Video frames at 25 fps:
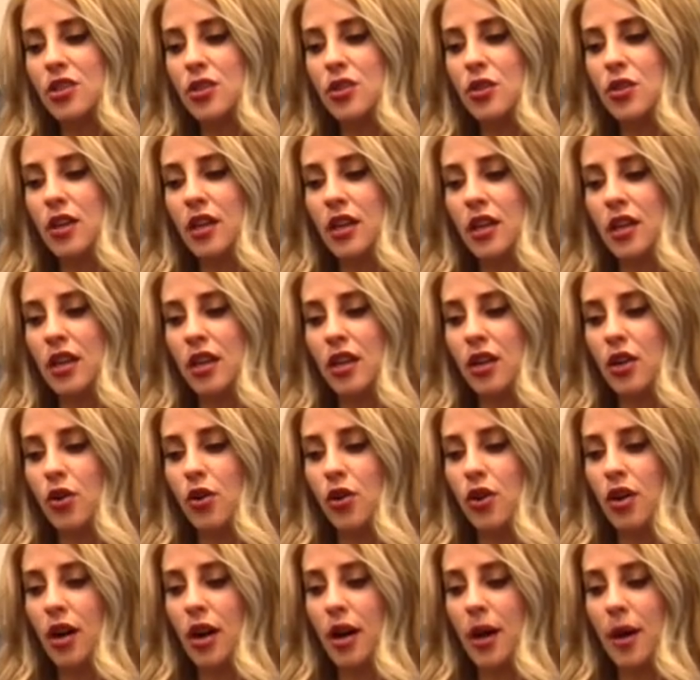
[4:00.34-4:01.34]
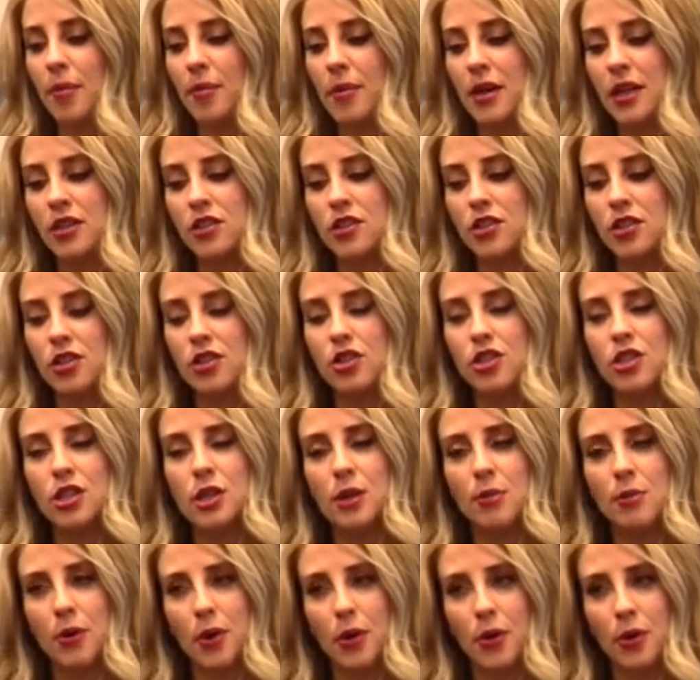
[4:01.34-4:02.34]
do the
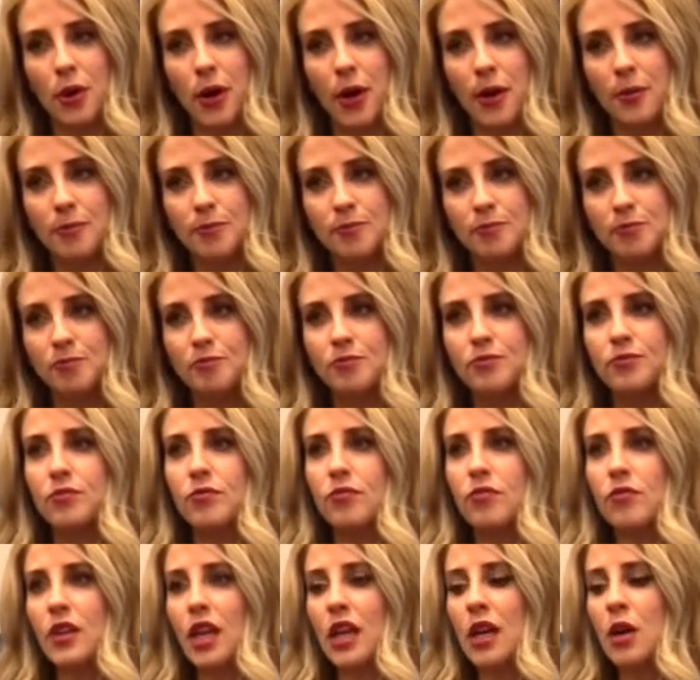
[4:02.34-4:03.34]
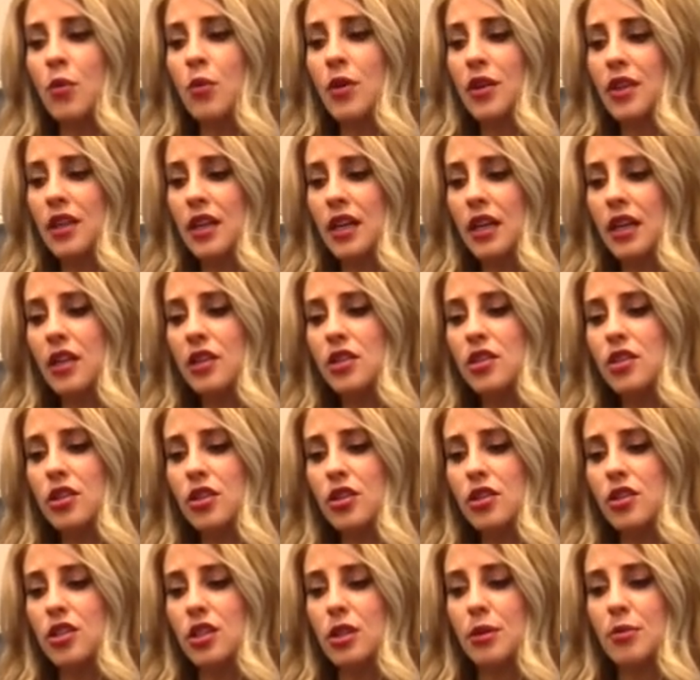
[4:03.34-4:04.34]
internship program. And with the
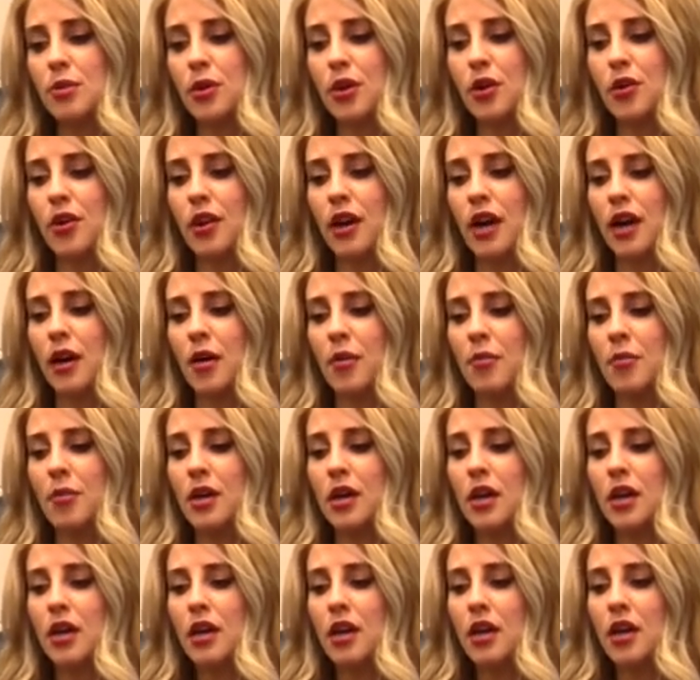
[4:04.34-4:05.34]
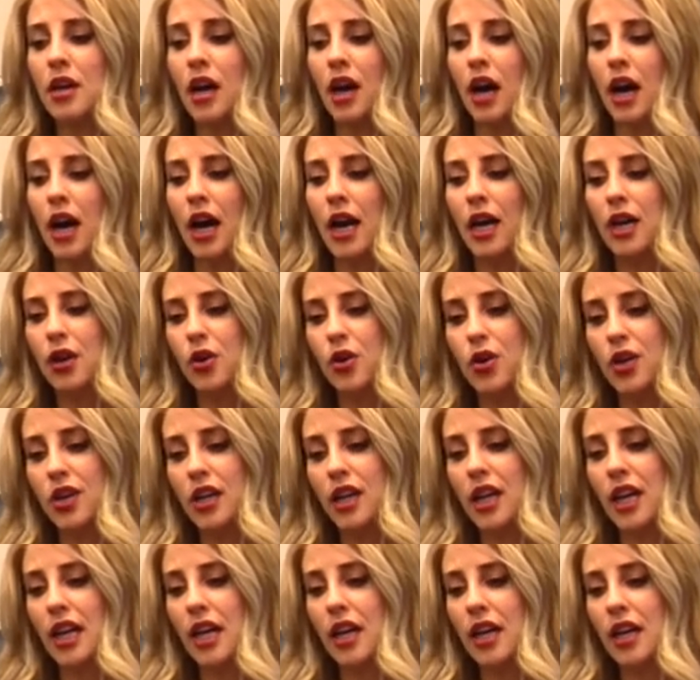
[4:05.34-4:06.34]
internship program, I
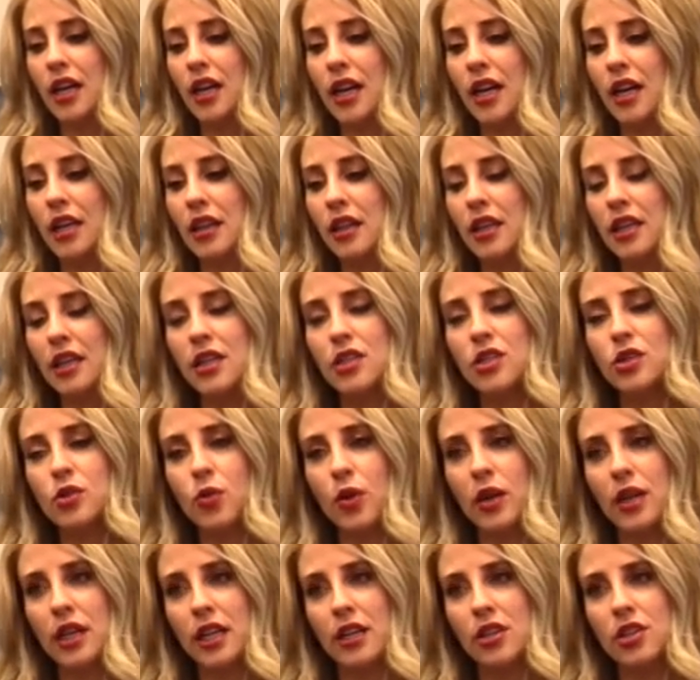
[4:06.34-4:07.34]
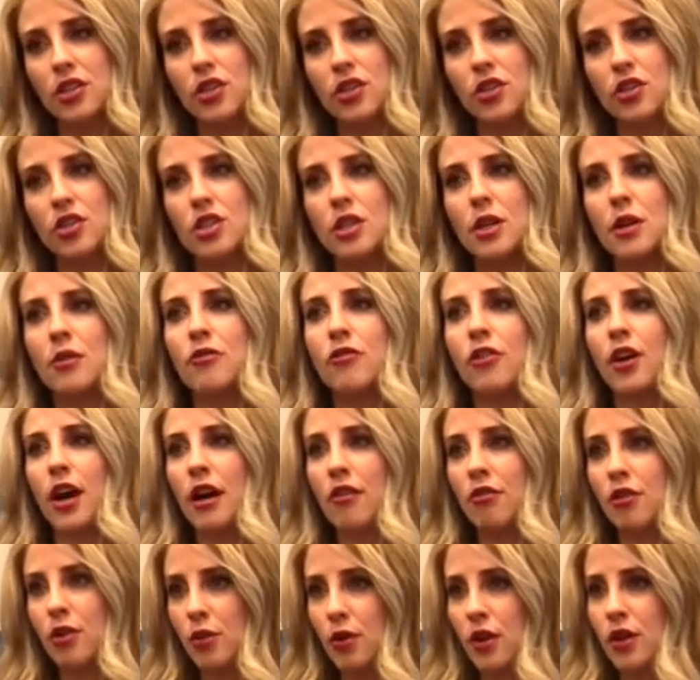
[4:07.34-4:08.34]
coordinate at least 1 internship for
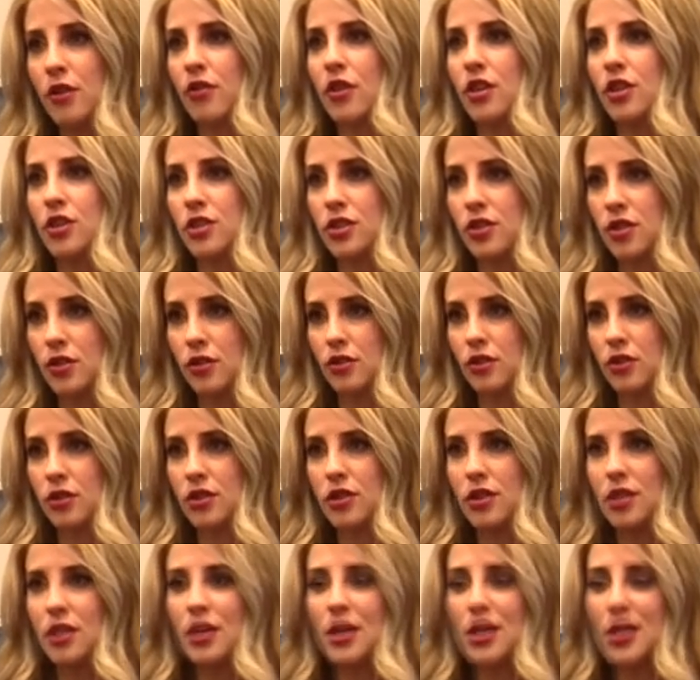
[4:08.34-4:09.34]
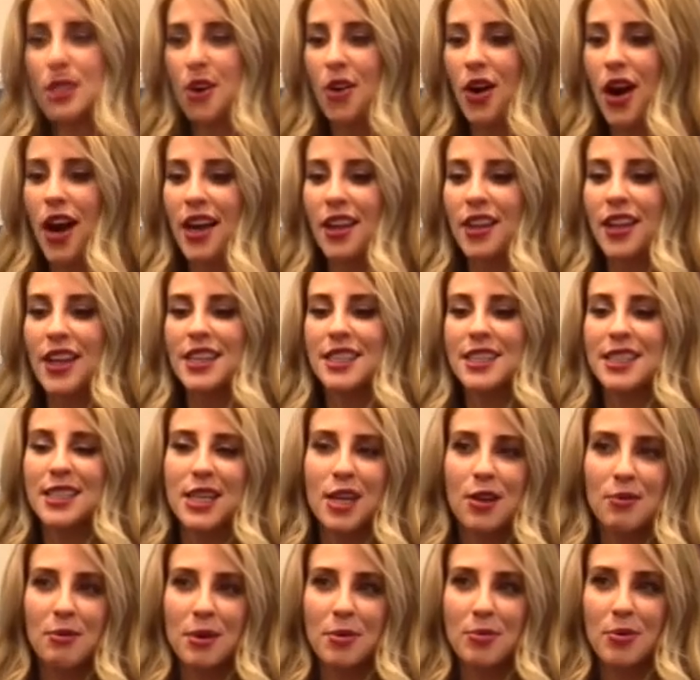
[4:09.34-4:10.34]
every one of our students. So I like to
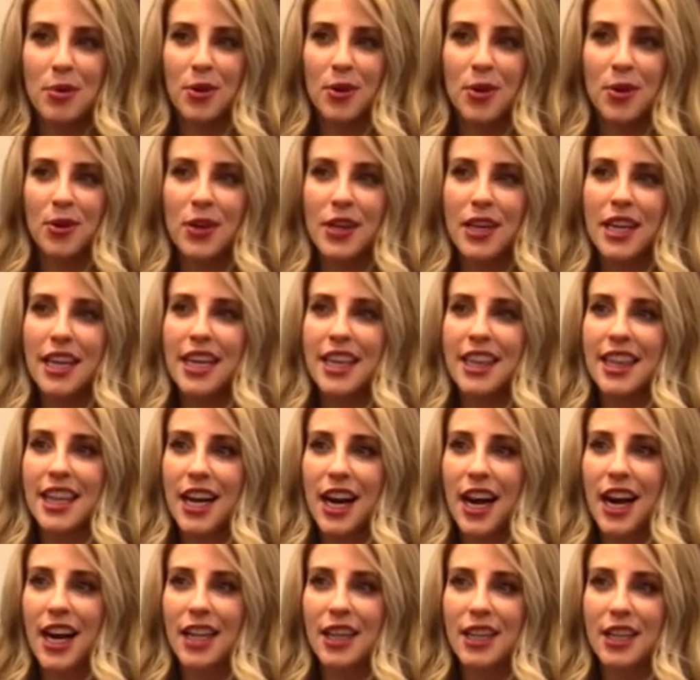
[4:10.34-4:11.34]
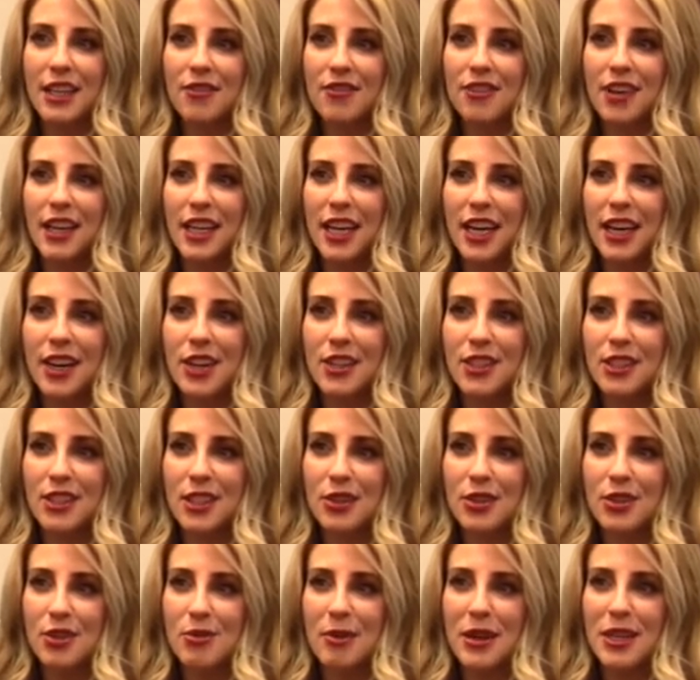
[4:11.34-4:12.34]
tell people that I live
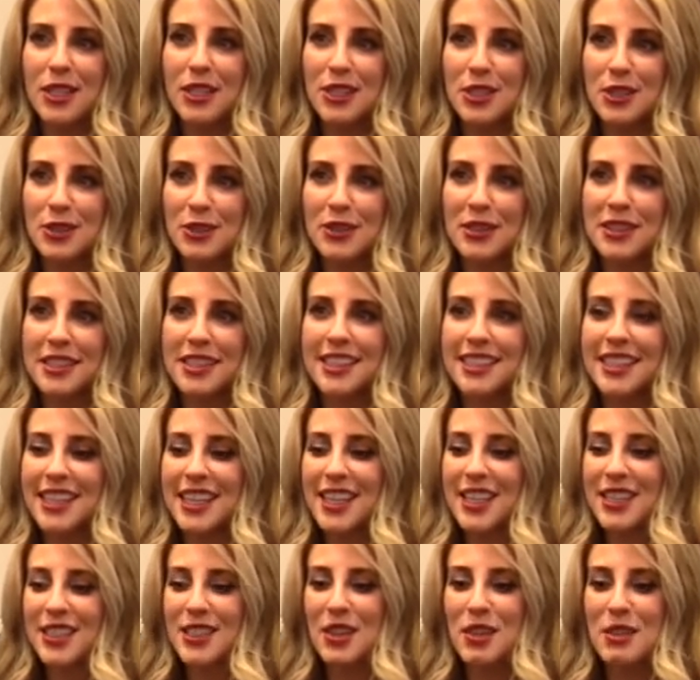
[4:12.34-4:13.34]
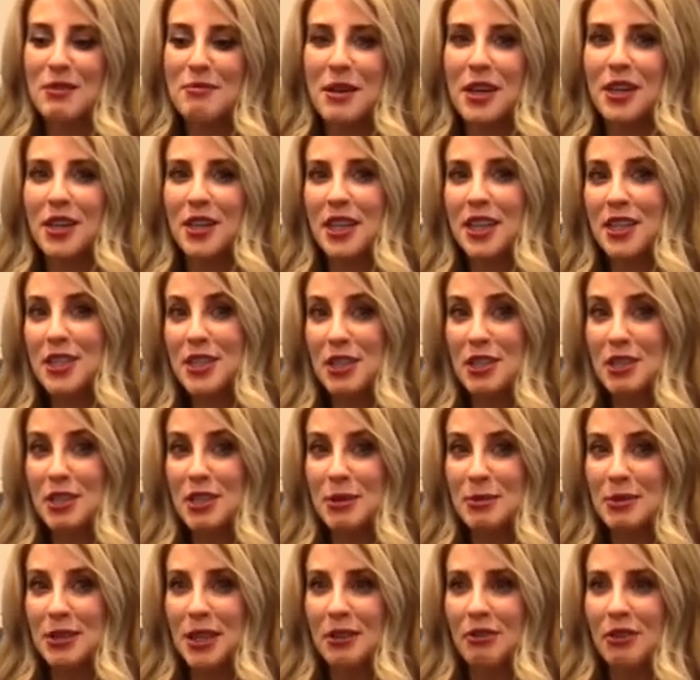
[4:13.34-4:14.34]
vicariously through my students. So the better
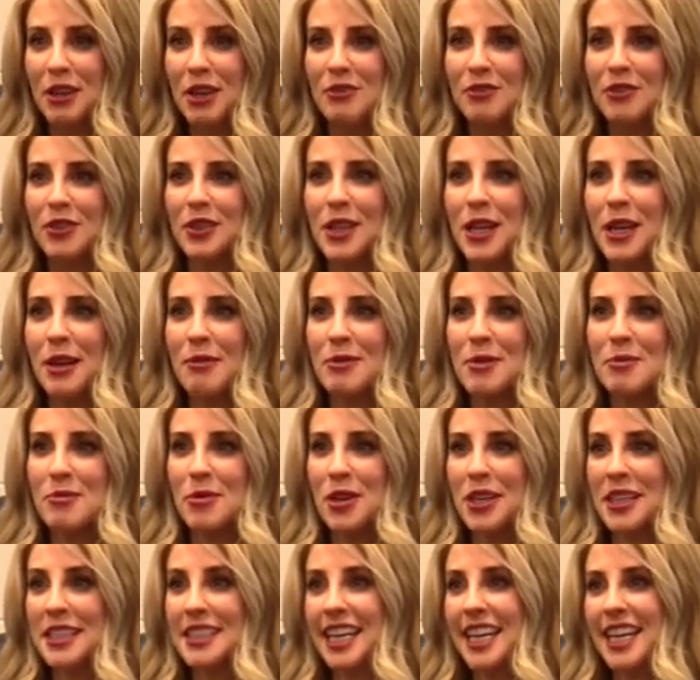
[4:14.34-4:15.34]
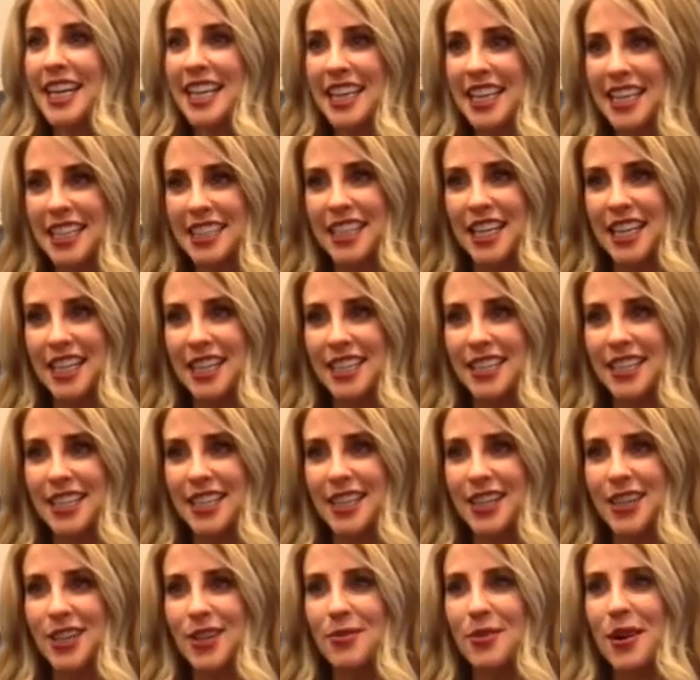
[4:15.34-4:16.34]
internships I find for them, the more exciting things I get to
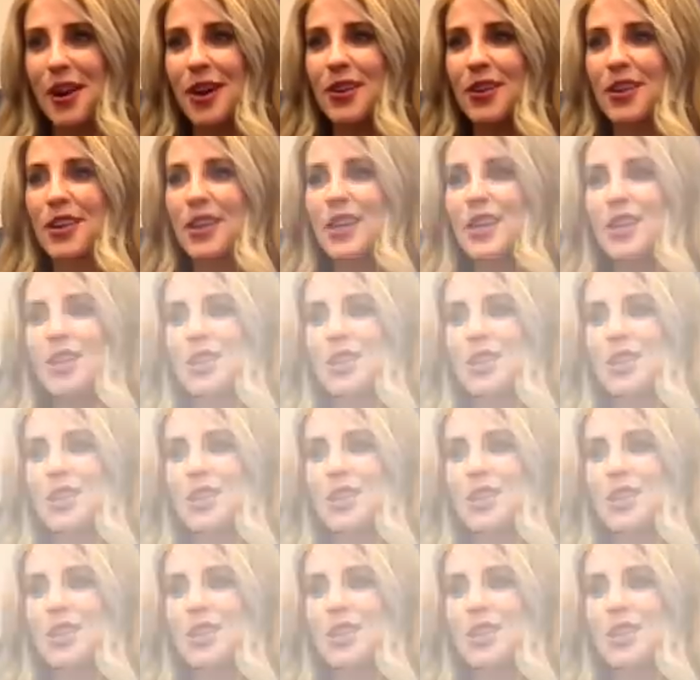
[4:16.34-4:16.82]
hear about.